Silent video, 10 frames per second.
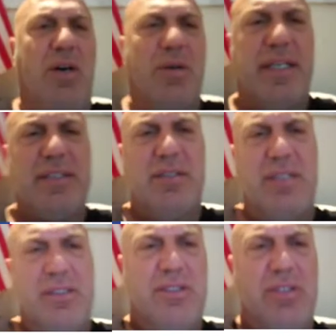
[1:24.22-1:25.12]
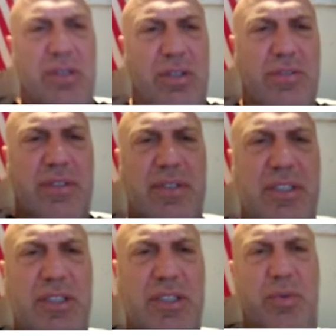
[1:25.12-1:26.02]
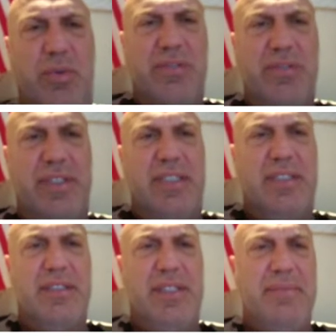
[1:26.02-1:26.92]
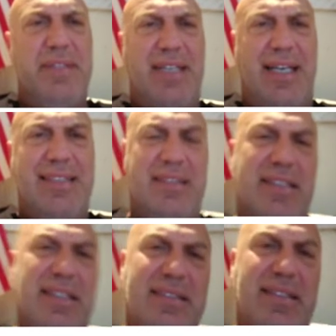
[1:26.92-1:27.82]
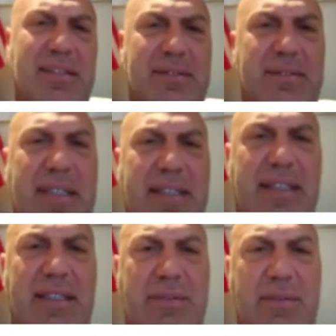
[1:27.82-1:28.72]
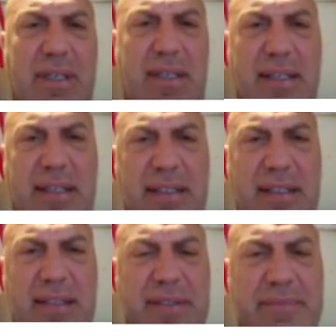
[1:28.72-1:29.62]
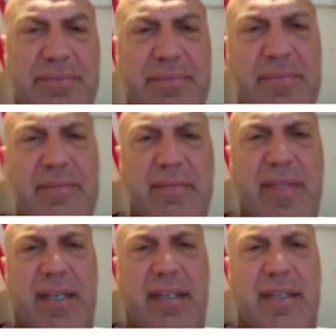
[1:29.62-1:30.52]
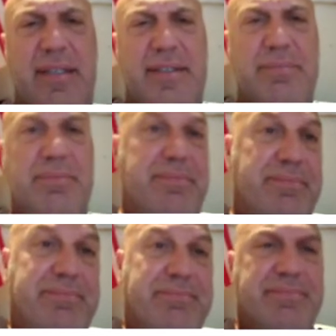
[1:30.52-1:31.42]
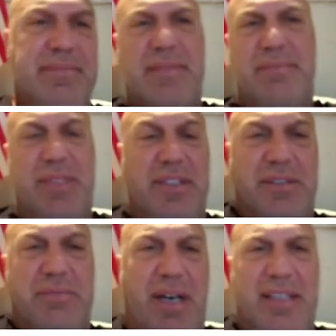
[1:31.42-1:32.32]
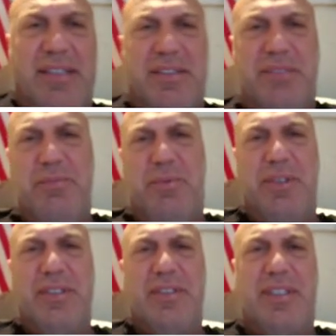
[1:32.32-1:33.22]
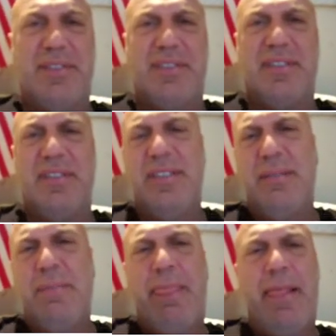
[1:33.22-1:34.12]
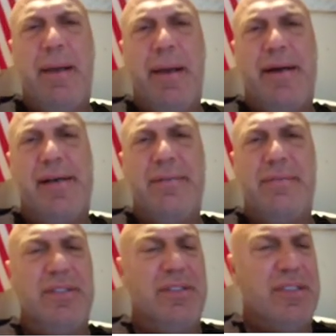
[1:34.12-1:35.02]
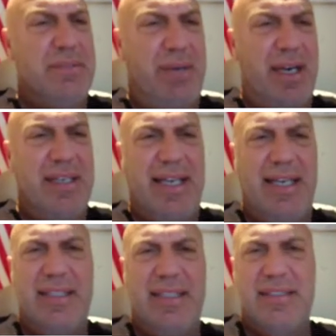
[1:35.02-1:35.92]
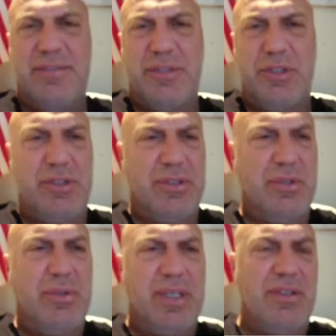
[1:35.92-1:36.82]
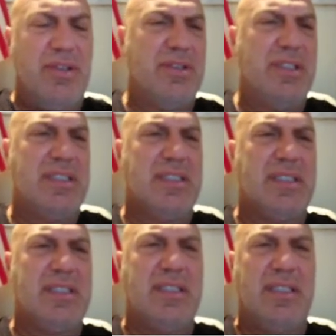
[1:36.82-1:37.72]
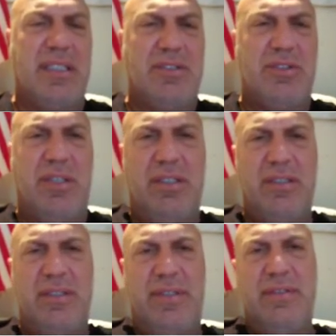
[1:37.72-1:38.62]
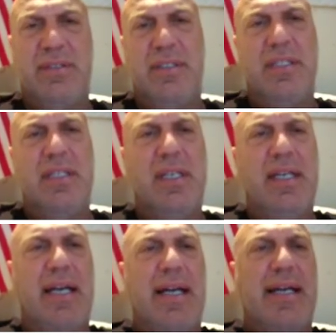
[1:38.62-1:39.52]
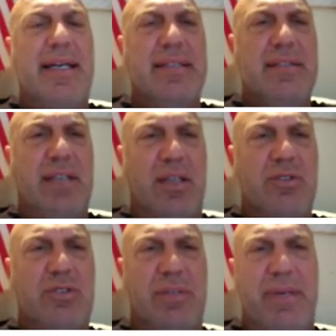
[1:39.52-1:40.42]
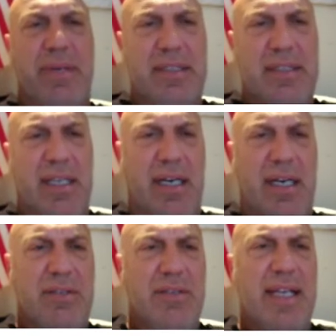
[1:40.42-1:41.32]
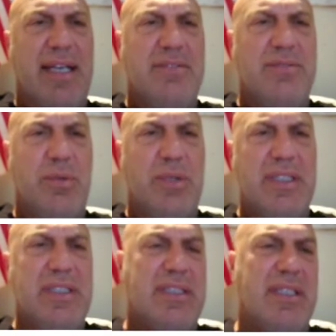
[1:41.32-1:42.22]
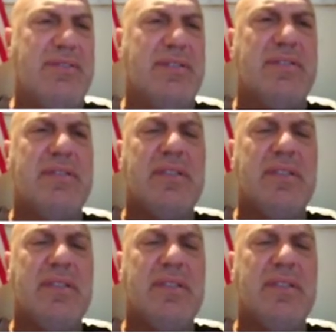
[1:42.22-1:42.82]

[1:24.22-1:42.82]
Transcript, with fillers: Okay, so let's just go over each one over here. I mean, as it stands out right now, what I think, uh, plus or minus a few points, obviously. Uh, it looks like Biden has for sure 236 electoral college vote, and Donald Trump has 147